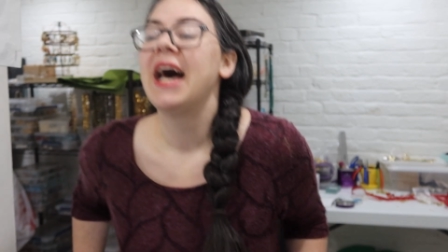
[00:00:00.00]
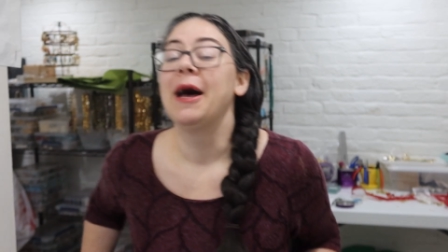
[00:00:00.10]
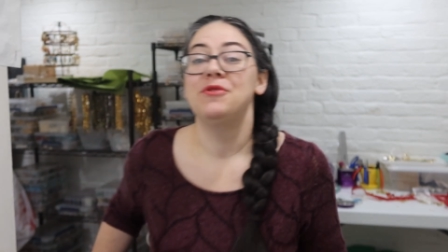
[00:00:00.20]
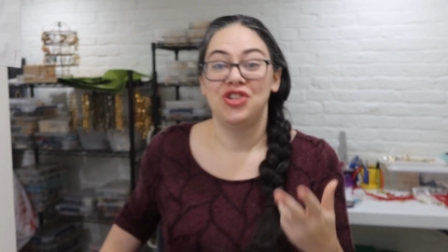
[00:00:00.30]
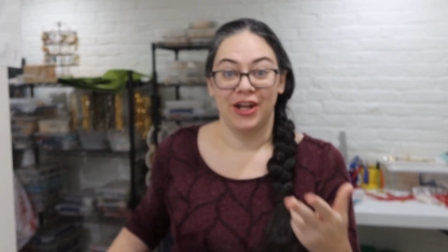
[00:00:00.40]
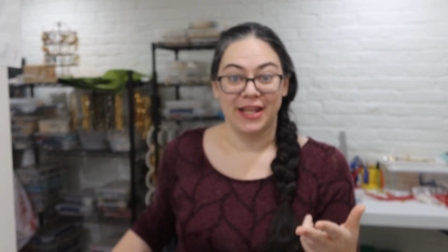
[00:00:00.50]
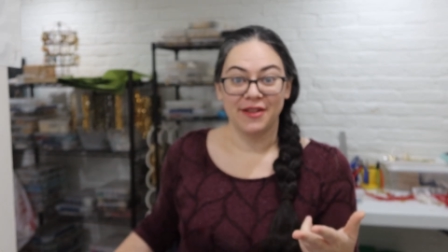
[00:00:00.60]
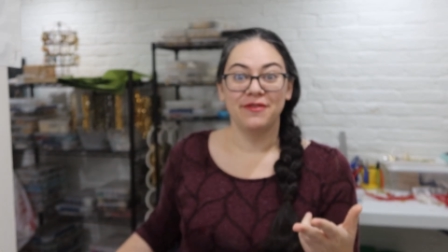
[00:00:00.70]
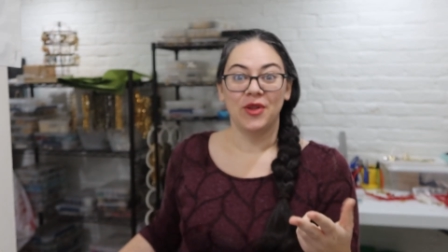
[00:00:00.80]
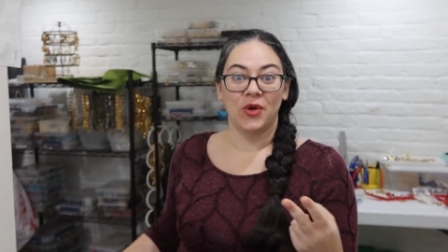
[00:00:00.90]

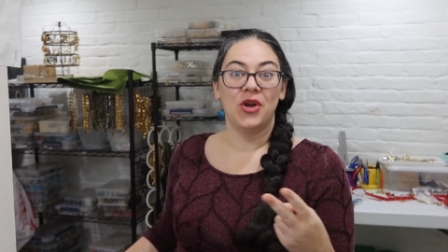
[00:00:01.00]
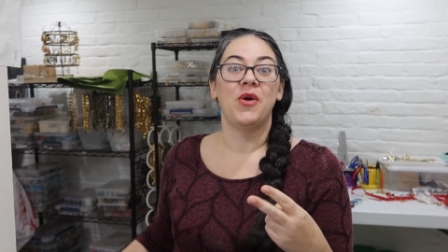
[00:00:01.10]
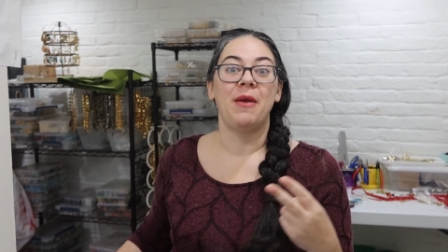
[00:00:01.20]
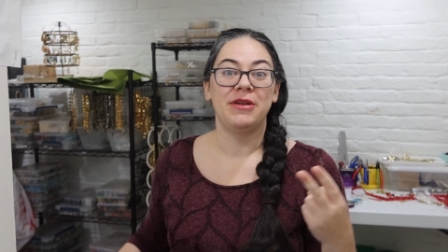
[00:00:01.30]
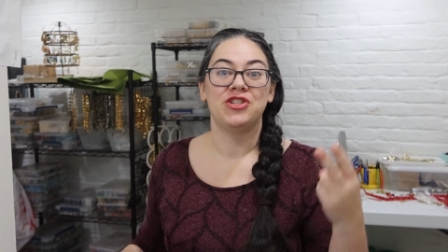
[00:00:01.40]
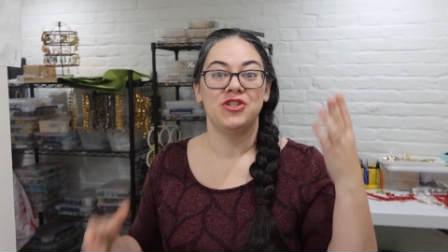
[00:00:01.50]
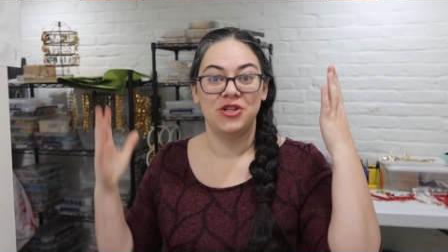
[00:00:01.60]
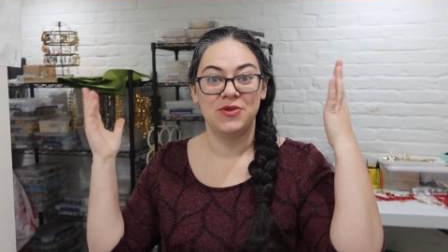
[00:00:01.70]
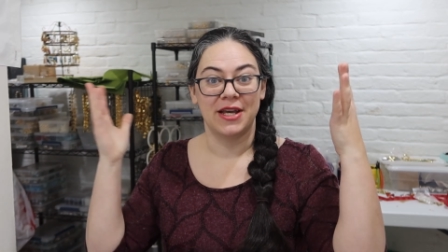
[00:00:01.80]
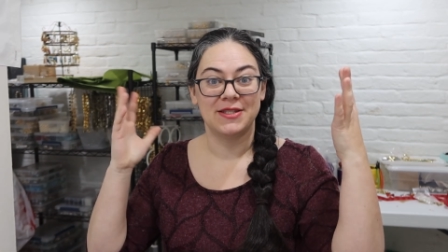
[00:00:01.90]
JennylaFleur, who I mentioned,
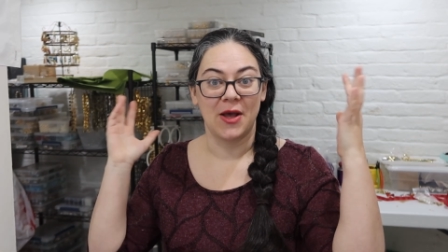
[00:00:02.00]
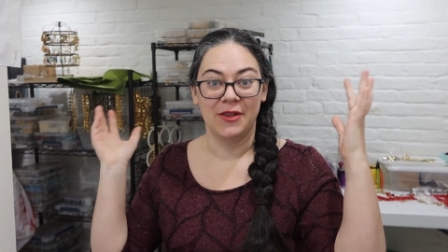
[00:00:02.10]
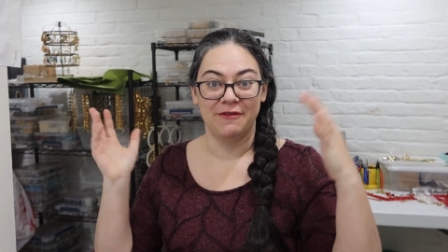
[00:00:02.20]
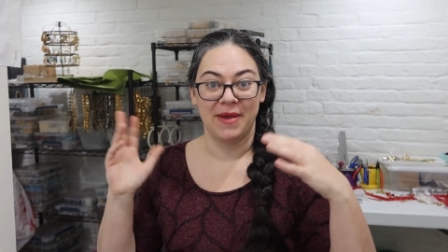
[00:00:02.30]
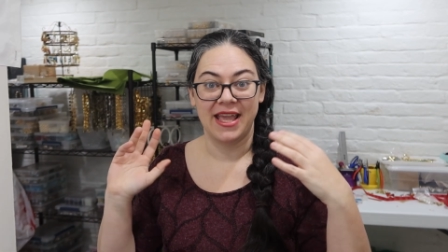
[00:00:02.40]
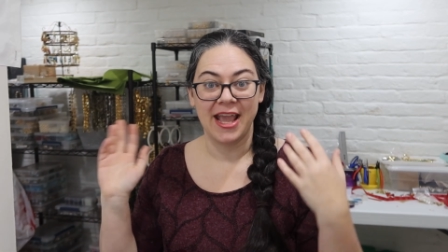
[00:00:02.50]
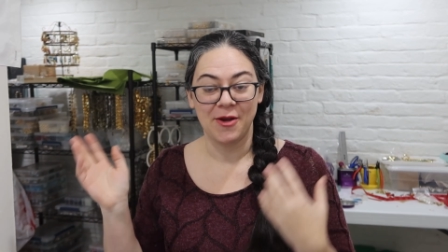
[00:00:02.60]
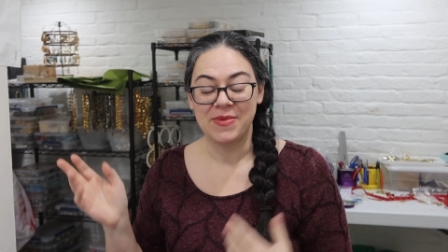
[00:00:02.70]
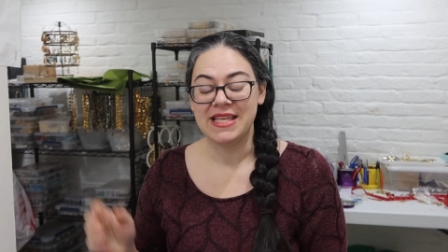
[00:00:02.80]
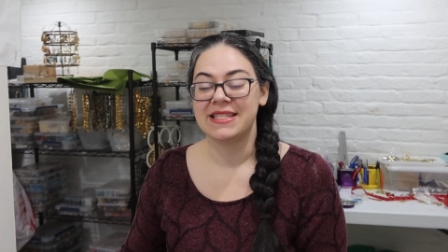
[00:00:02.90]
who does all of my
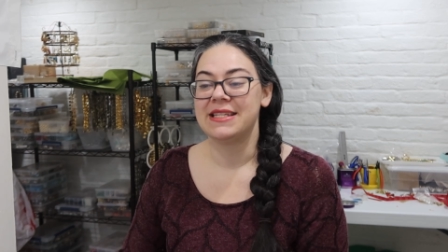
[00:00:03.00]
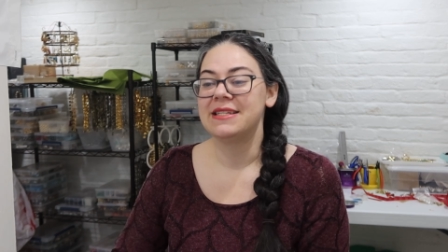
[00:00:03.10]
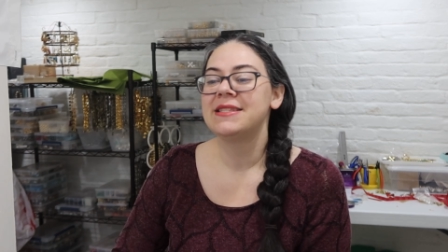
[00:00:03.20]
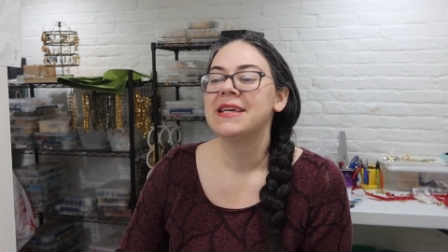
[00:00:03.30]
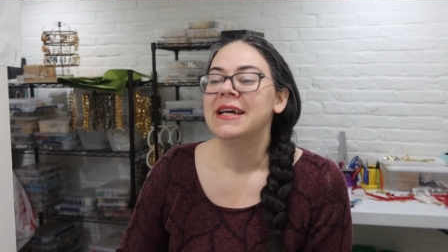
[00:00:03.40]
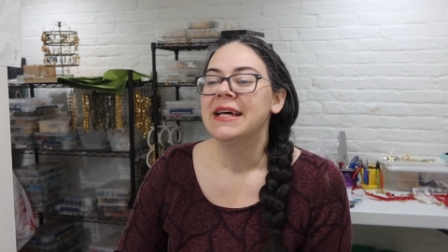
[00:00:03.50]
hair pieces.